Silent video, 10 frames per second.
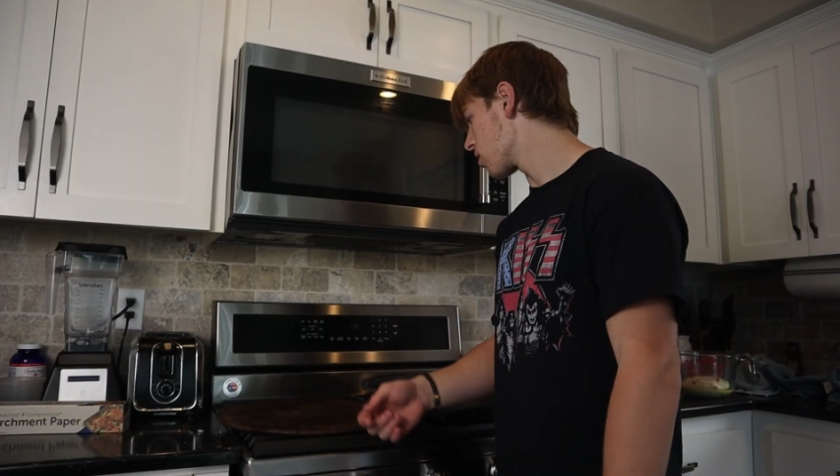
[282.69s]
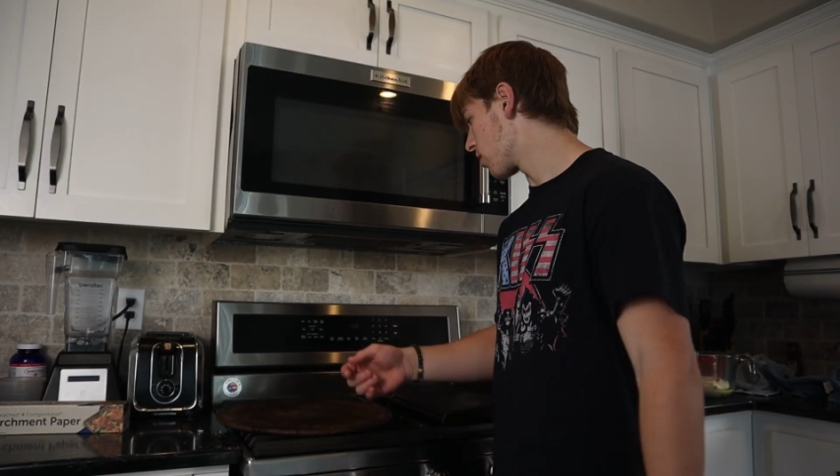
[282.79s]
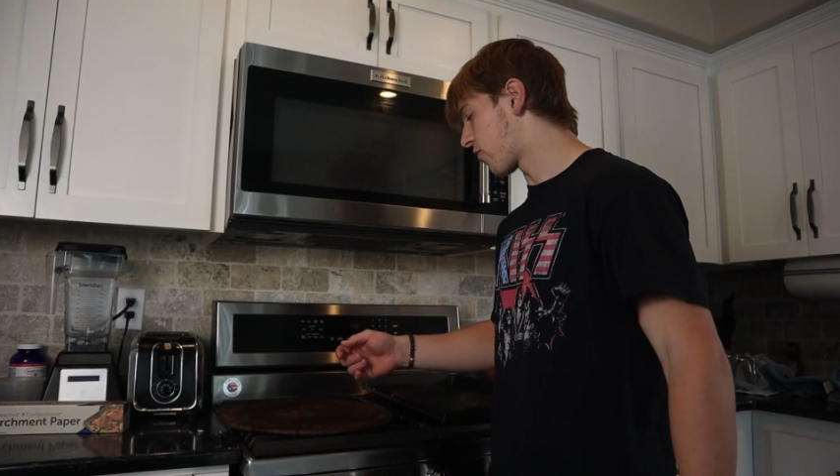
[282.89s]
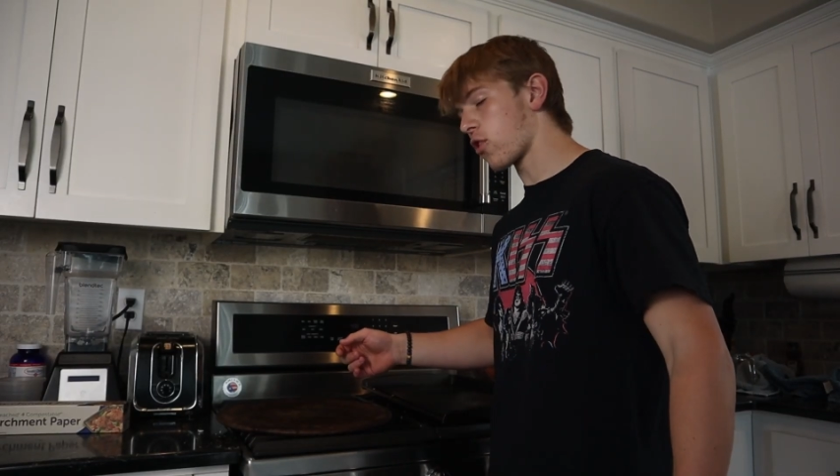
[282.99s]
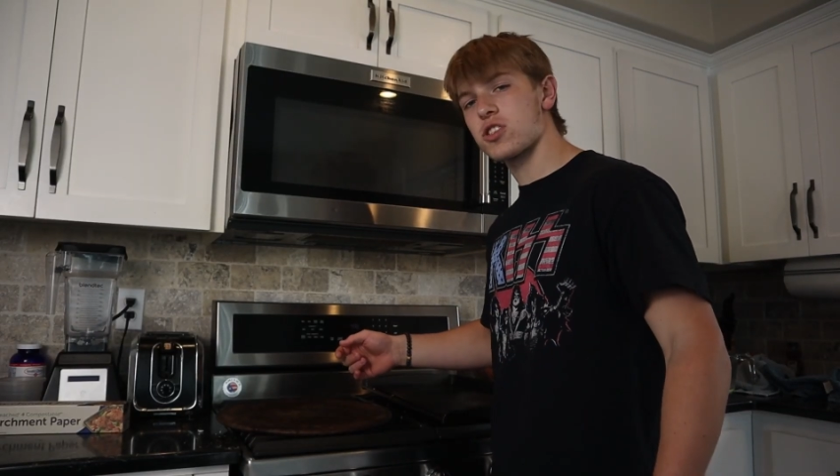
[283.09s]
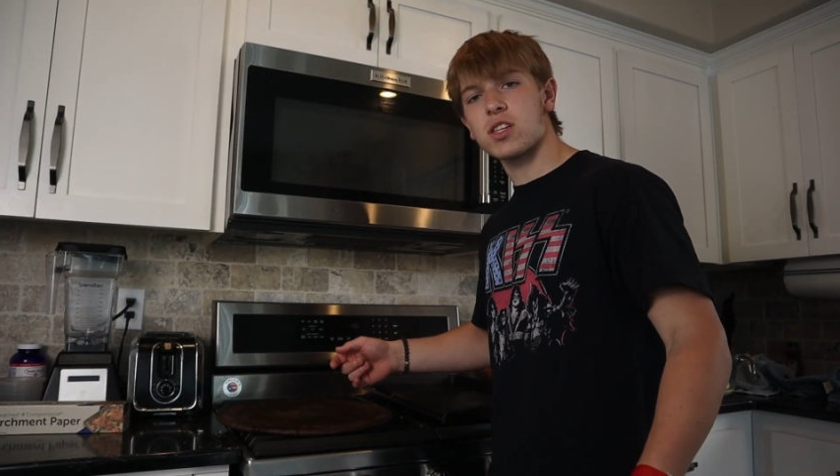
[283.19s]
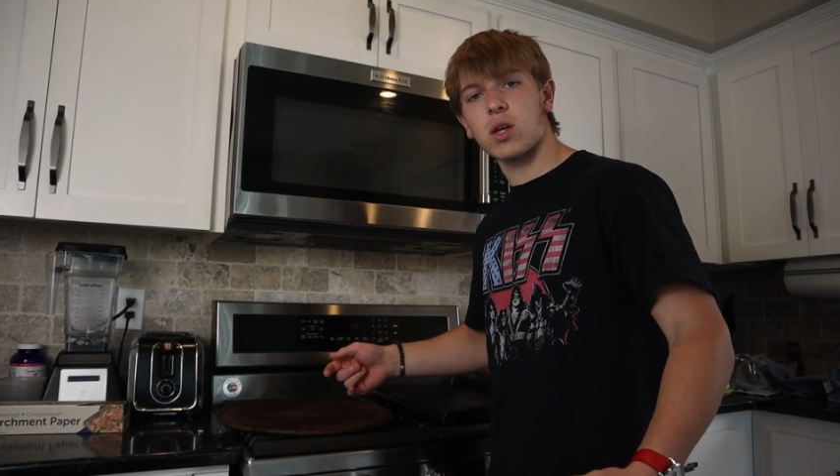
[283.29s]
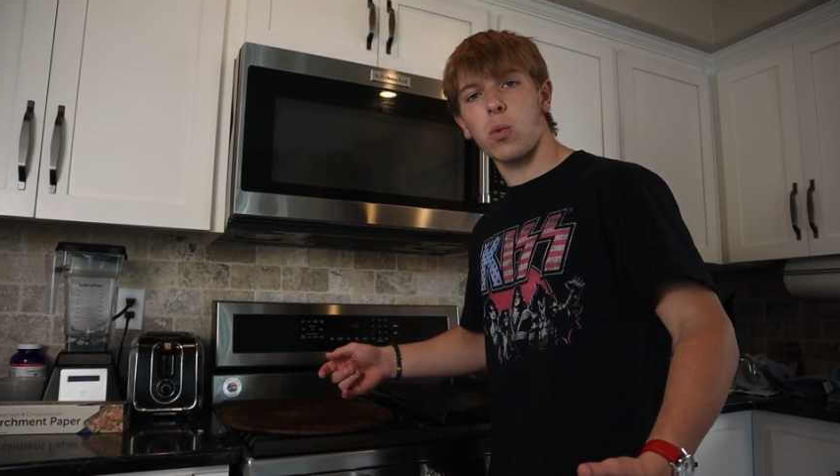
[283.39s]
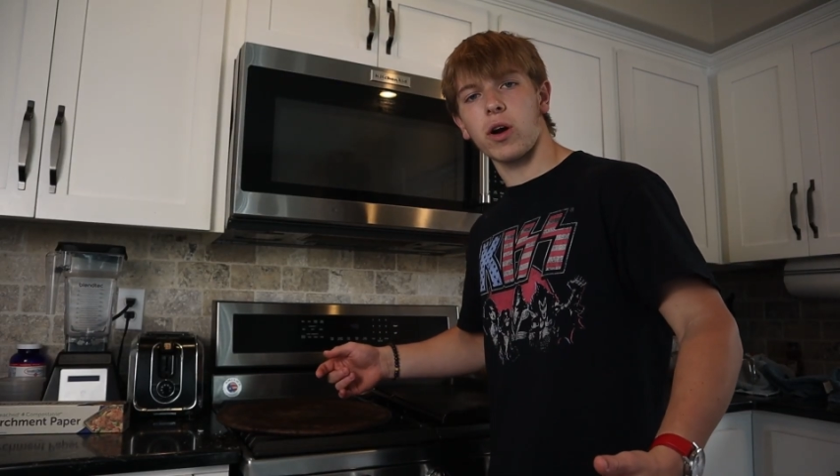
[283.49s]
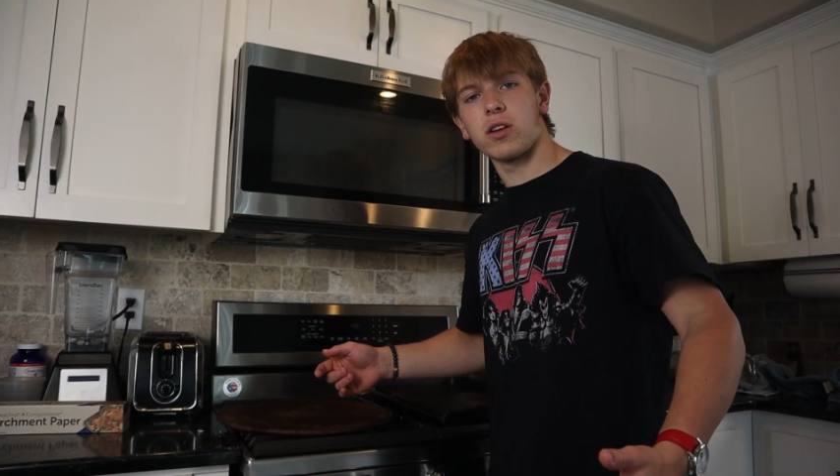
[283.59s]
The first thing
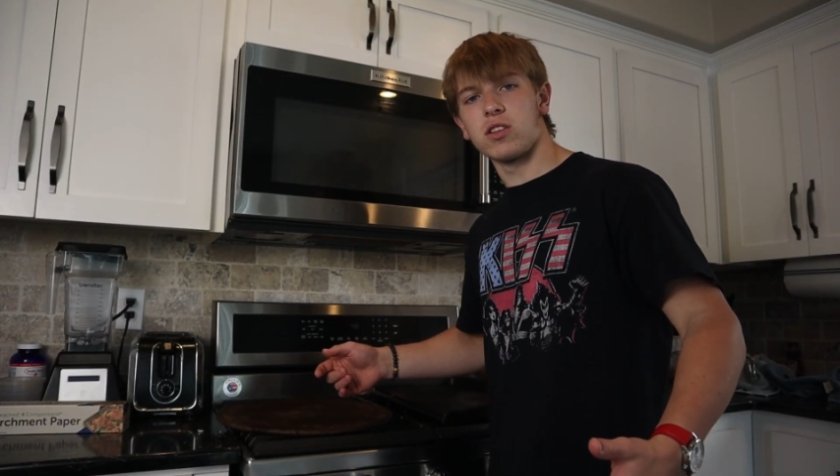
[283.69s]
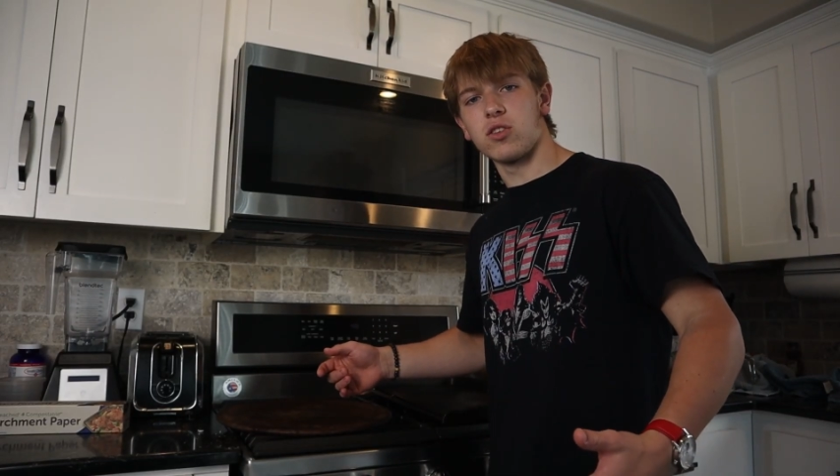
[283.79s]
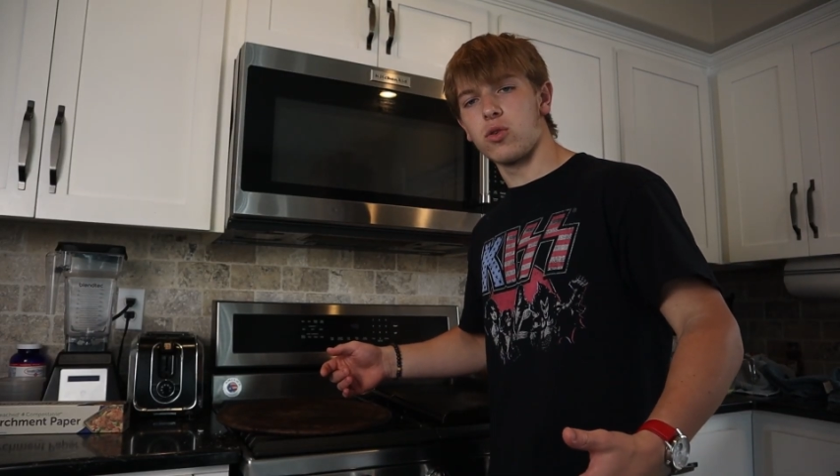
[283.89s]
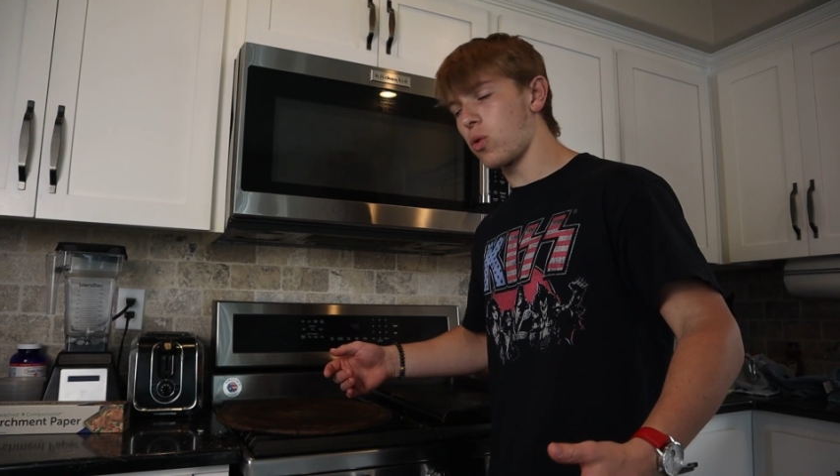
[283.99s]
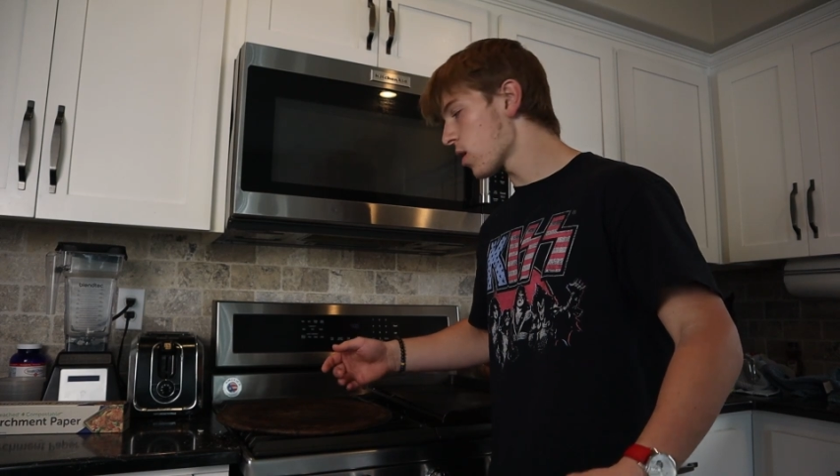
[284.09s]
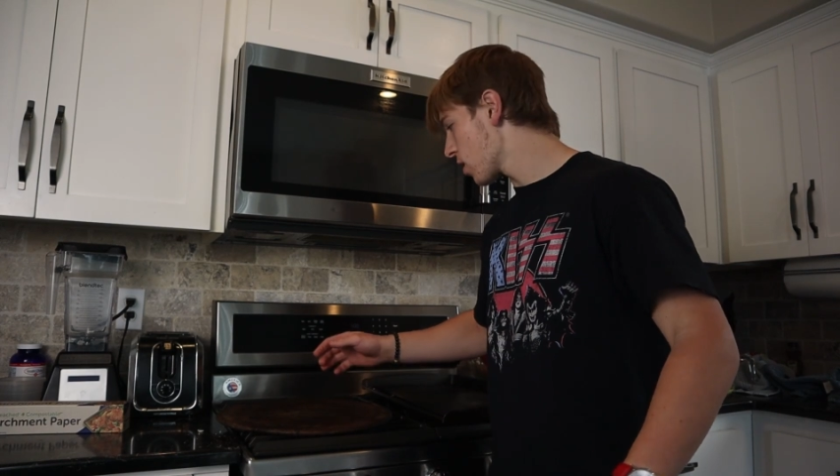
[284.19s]
that we're going to do